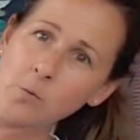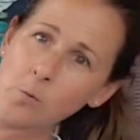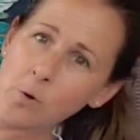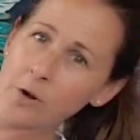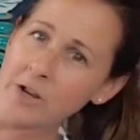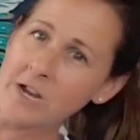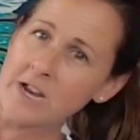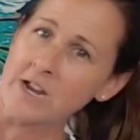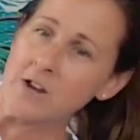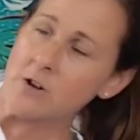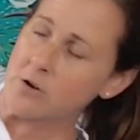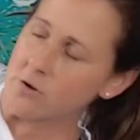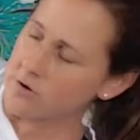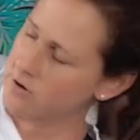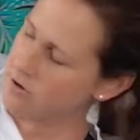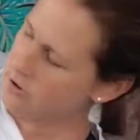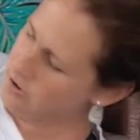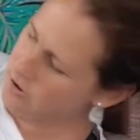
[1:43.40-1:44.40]
We're
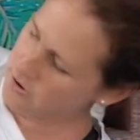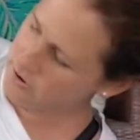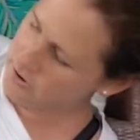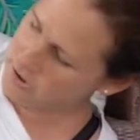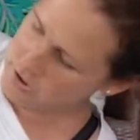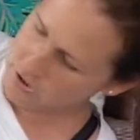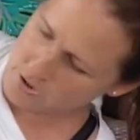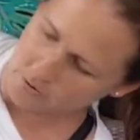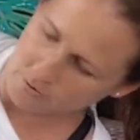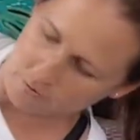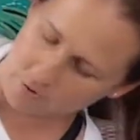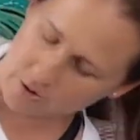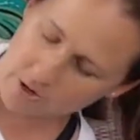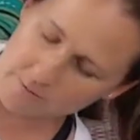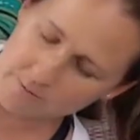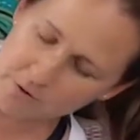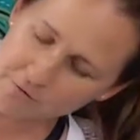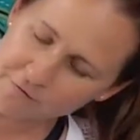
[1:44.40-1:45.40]
here. We're
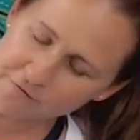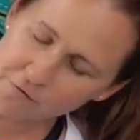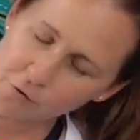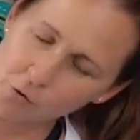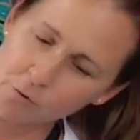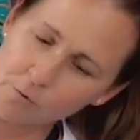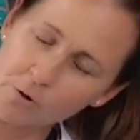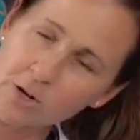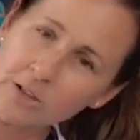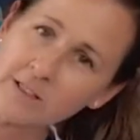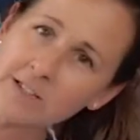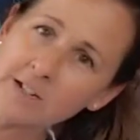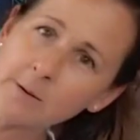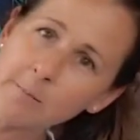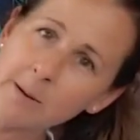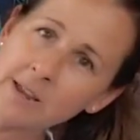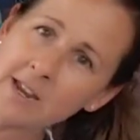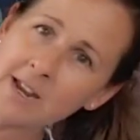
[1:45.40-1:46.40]
going to move forward a
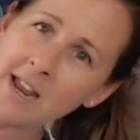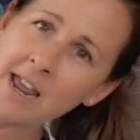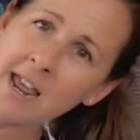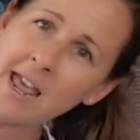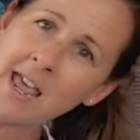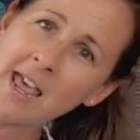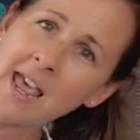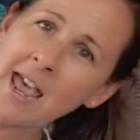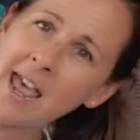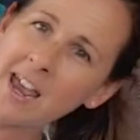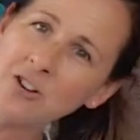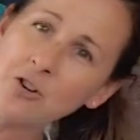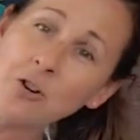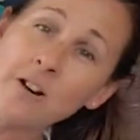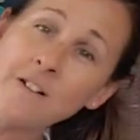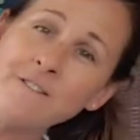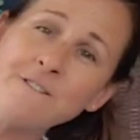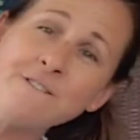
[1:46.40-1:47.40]
little bit, and
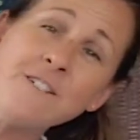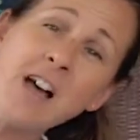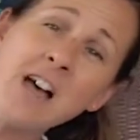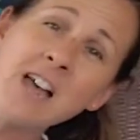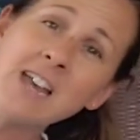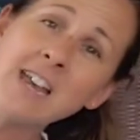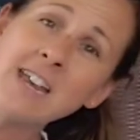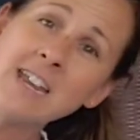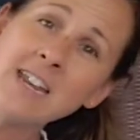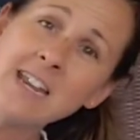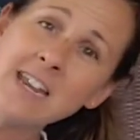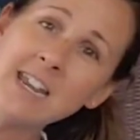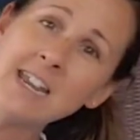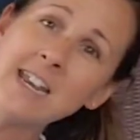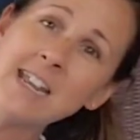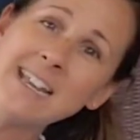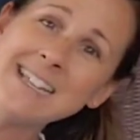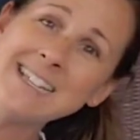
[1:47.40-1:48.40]
you're going to find
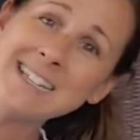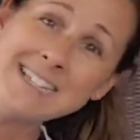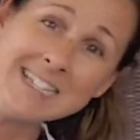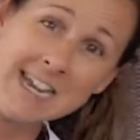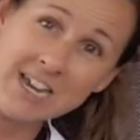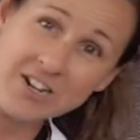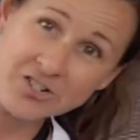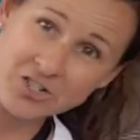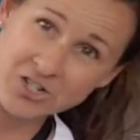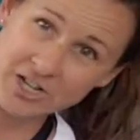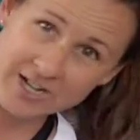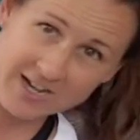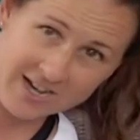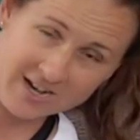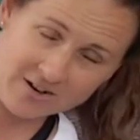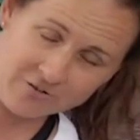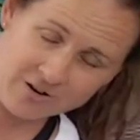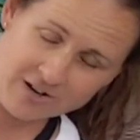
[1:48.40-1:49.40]
any tension
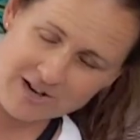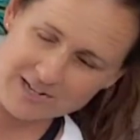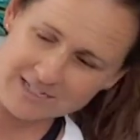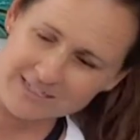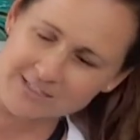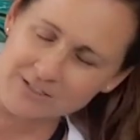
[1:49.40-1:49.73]
areas.